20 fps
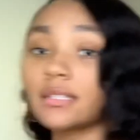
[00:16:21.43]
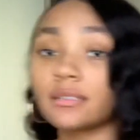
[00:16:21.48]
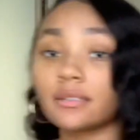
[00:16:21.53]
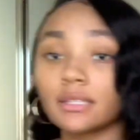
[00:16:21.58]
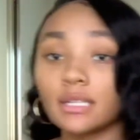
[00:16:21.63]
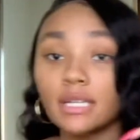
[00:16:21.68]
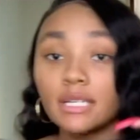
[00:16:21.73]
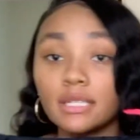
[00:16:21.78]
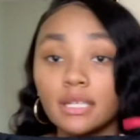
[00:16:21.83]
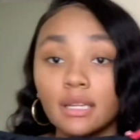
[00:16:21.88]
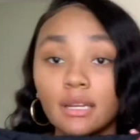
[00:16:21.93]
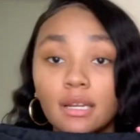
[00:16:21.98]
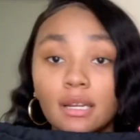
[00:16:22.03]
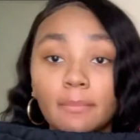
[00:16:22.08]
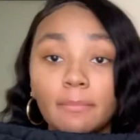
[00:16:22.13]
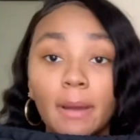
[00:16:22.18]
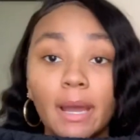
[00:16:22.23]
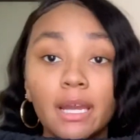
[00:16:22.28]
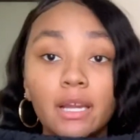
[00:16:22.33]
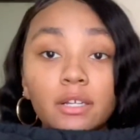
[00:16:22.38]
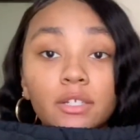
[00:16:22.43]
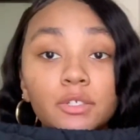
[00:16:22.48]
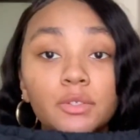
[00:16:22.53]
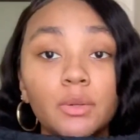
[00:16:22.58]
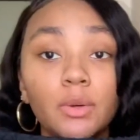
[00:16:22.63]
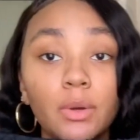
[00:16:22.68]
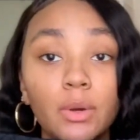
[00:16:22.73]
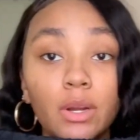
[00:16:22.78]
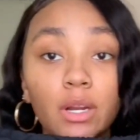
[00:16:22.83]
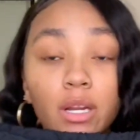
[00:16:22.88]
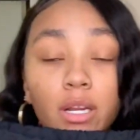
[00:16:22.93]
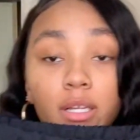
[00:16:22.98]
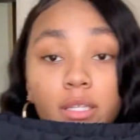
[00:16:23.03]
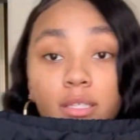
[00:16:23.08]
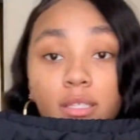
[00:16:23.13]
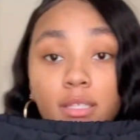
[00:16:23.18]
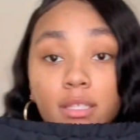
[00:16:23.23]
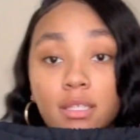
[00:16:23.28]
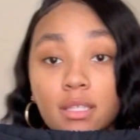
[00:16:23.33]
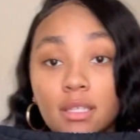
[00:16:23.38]
so these are the biker
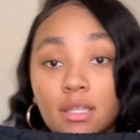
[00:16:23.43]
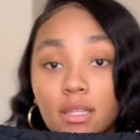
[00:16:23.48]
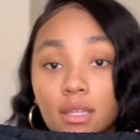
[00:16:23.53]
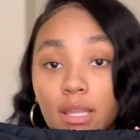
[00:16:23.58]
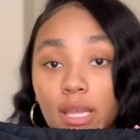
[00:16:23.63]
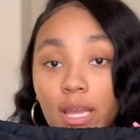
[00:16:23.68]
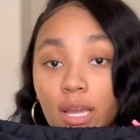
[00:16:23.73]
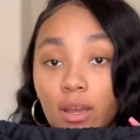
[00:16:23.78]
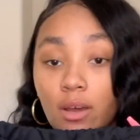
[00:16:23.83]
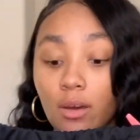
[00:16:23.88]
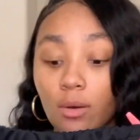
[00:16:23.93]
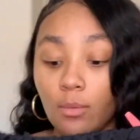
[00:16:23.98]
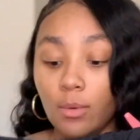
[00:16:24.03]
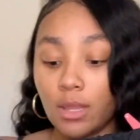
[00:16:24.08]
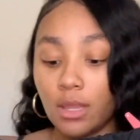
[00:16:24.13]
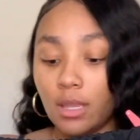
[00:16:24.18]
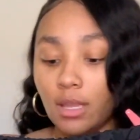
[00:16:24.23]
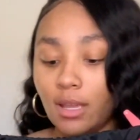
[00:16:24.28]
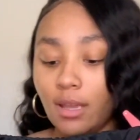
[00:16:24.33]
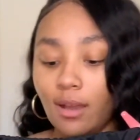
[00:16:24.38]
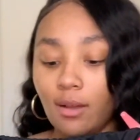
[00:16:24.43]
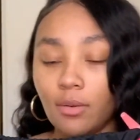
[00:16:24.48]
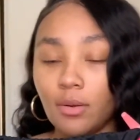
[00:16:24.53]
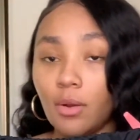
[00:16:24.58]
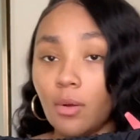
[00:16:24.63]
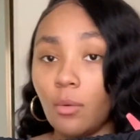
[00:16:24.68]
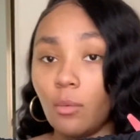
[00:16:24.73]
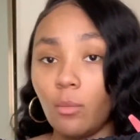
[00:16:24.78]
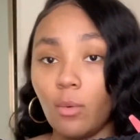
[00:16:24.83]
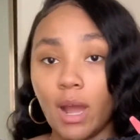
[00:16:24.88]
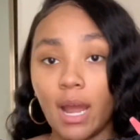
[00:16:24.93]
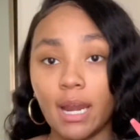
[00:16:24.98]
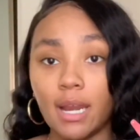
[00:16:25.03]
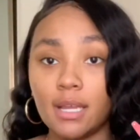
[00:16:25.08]
shorts that go with it. I don't know why